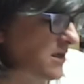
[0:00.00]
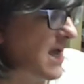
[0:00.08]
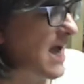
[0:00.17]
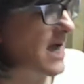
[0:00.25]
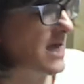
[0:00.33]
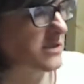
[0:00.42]

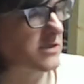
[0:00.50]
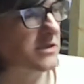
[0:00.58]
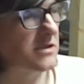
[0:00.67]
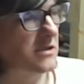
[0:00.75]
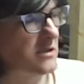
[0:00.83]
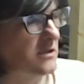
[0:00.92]

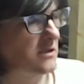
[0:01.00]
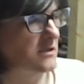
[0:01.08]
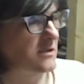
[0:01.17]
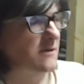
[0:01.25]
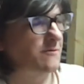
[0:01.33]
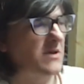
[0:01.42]
as
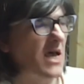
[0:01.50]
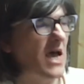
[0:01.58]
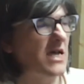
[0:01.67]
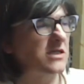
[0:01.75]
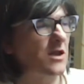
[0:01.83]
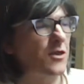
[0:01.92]

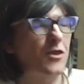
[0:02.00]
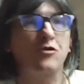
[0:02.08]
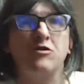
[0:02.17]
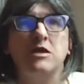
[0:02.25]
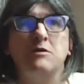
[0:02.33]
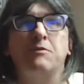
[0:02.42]
a
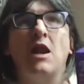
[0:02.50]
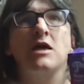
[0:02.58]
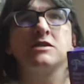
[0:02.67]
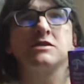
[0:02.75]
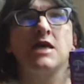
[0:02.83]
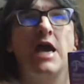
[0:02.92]

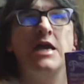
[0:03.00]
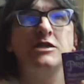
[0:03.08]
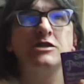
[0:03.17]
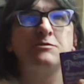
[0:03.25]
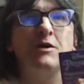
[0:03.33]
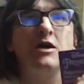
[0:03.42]
3+
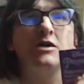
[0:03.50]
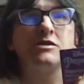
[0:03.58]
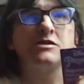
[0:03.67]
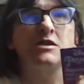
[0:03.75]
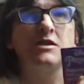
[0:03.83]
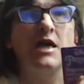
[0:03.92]
aged
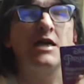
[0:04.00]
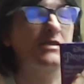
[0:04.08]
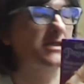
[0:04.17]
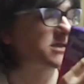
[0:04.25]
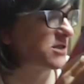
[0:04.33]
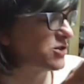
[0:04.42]
person, as
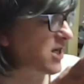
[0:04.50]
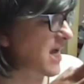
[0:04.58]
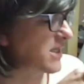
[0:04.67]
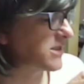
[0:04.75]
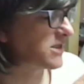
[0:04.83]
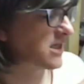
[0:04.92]
it suggests,